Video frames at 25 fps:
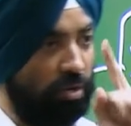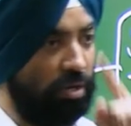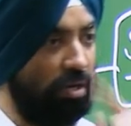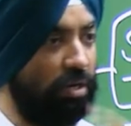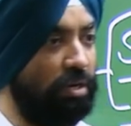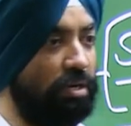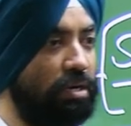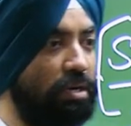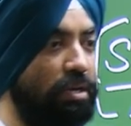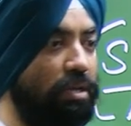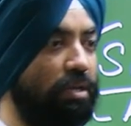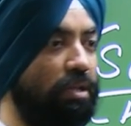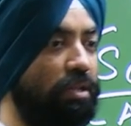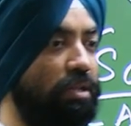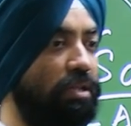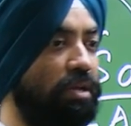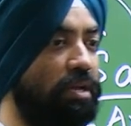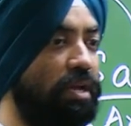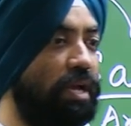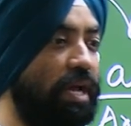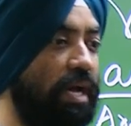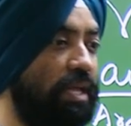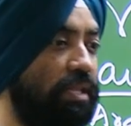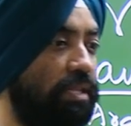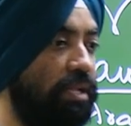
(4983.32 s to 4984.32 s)
more entity, the
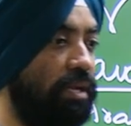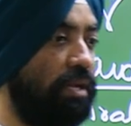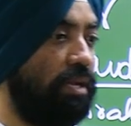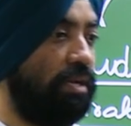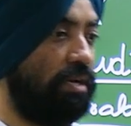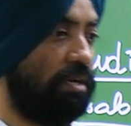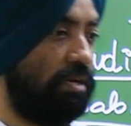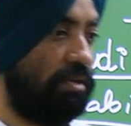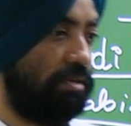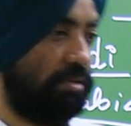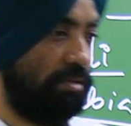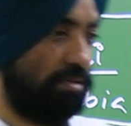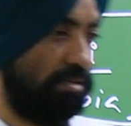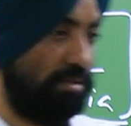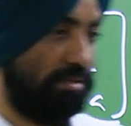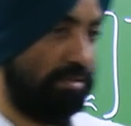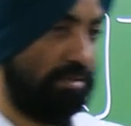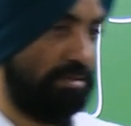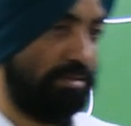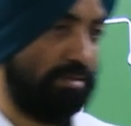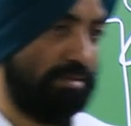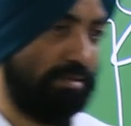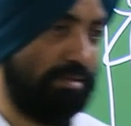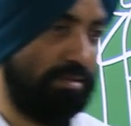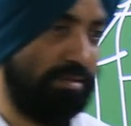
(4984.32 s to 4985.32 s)
Catholic
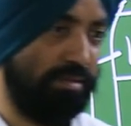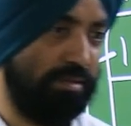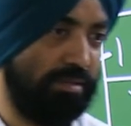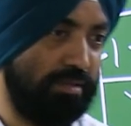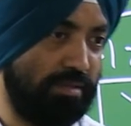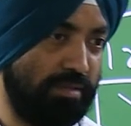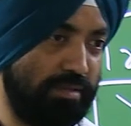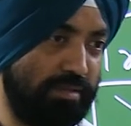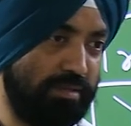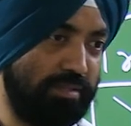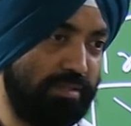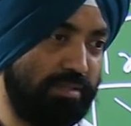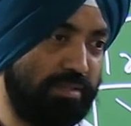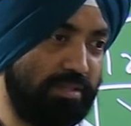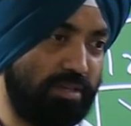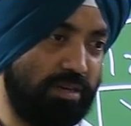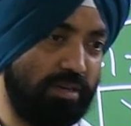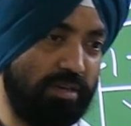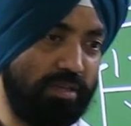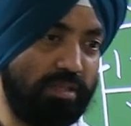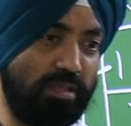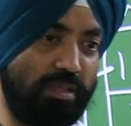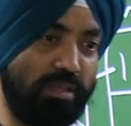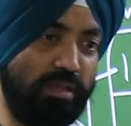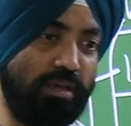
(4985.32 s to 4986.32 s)

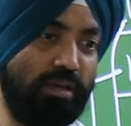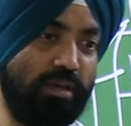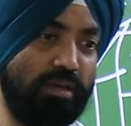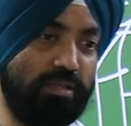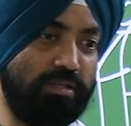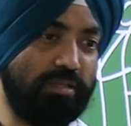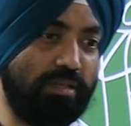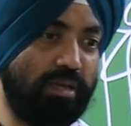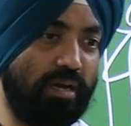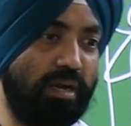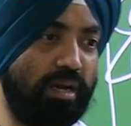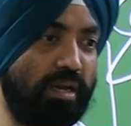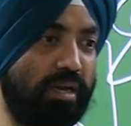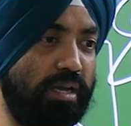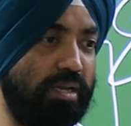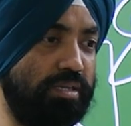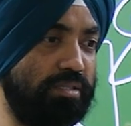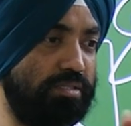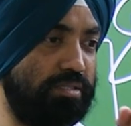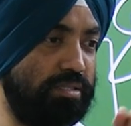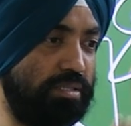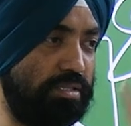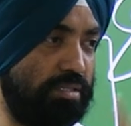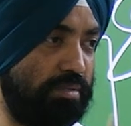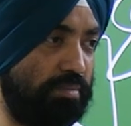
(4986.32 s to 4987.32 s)
Church is
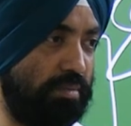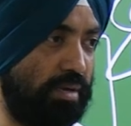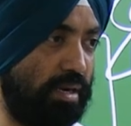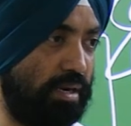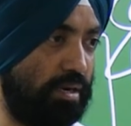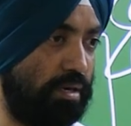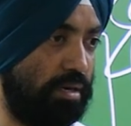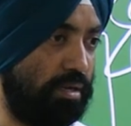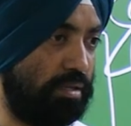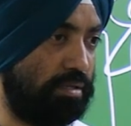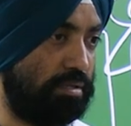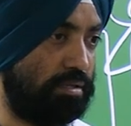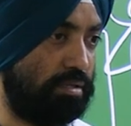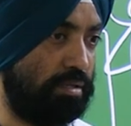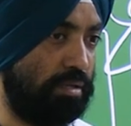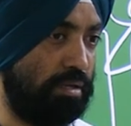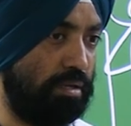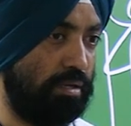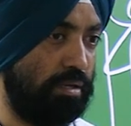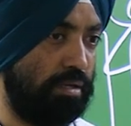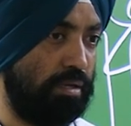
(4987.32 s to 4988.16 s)
against this practice.